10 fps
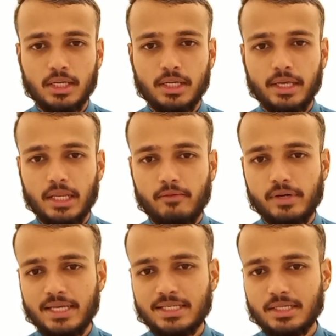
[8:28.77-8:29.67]
In our
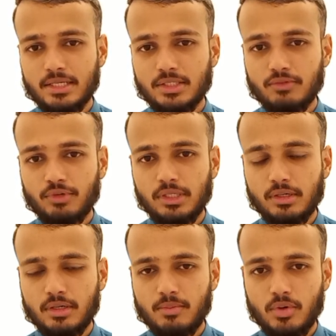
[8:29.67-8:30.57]
next lesson, we learn
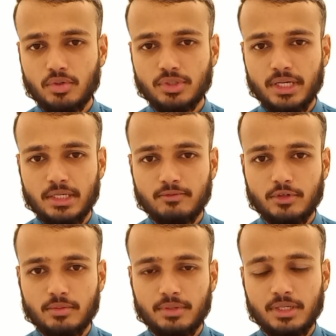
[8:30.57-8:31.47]
about
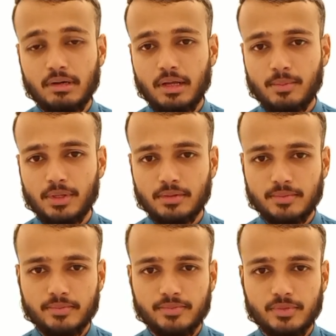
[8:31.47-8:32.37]
adverb in Arabic.
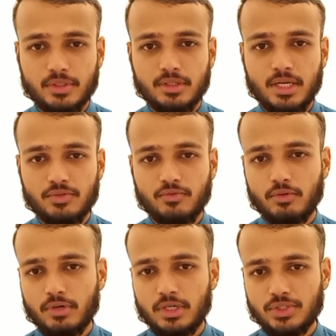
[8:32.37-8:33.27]
Thanks for
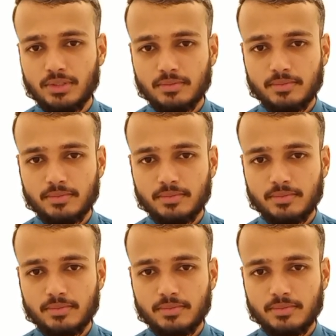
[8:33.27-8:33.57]
watching.